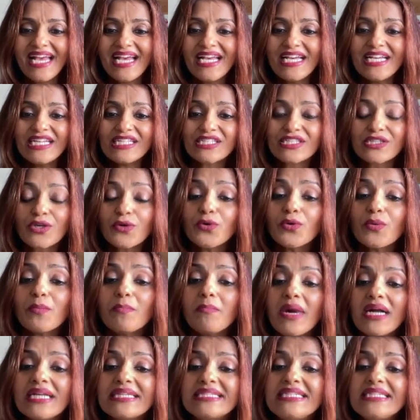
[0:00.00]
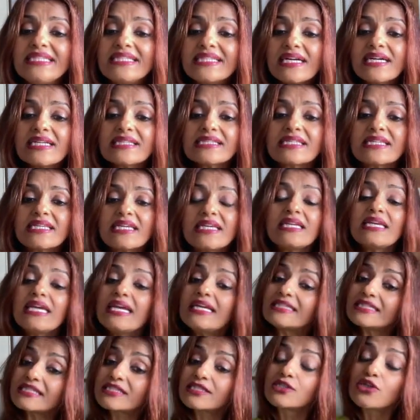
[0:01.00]
So multitasking,
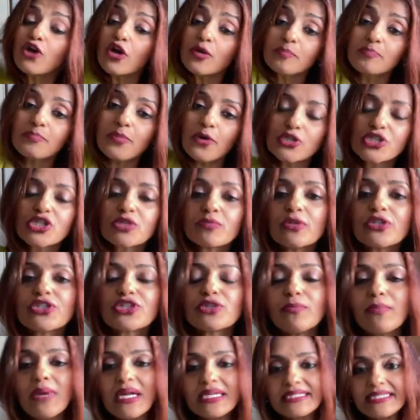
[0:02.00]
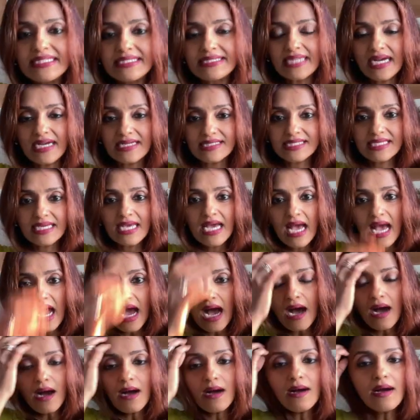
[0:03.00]
it's not possible to multitask.
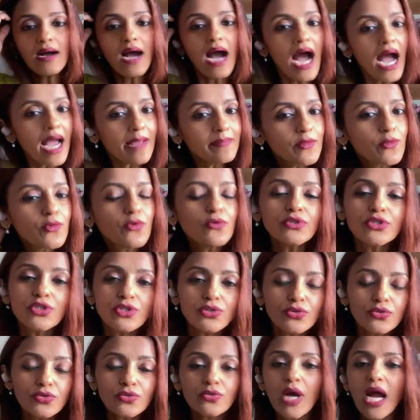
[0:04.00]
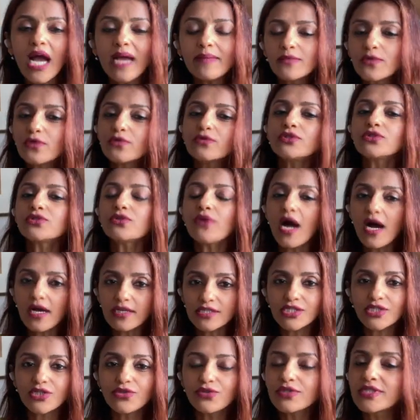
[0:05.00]
I'm going to
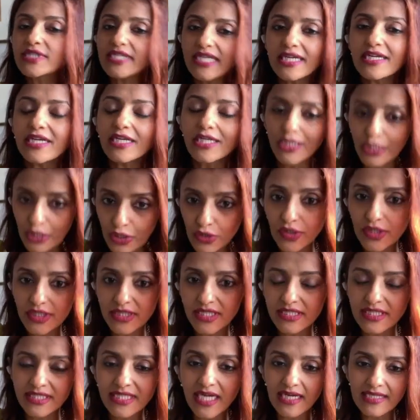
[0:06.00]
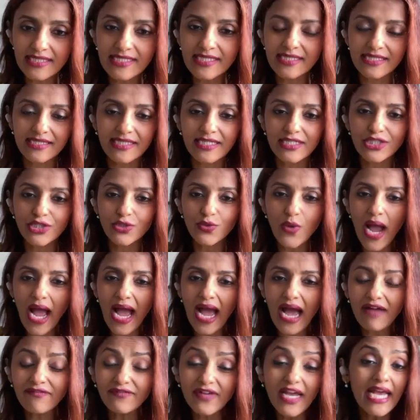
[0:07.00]
ask you to take a look at the tasks that you
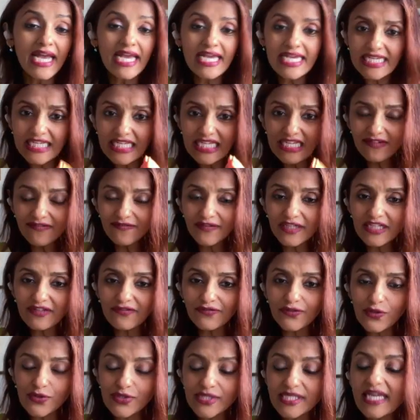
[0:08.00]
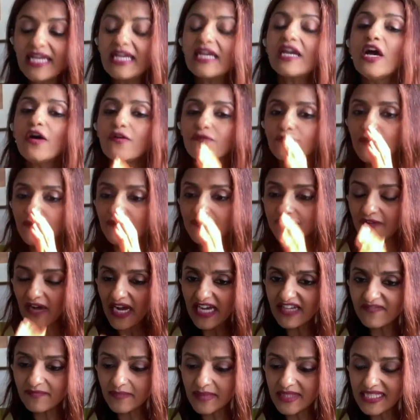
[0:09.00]
have. Even if you say, for
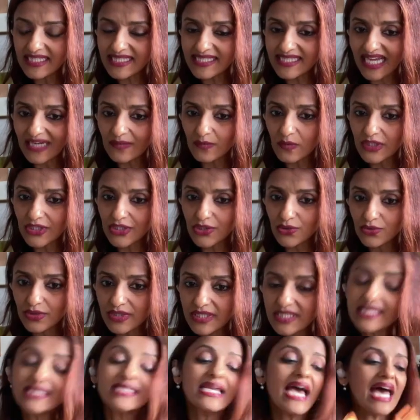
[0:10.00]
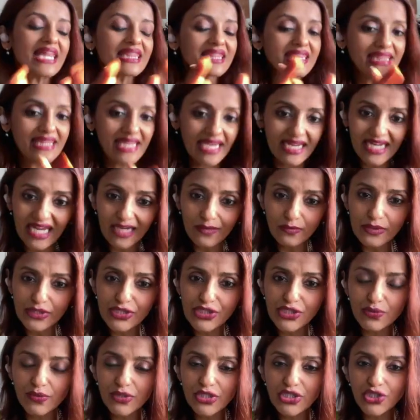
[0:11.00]
5 minutes I will do this and then I will
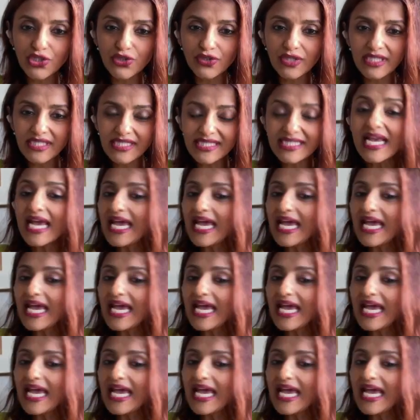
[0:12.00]
switch to this,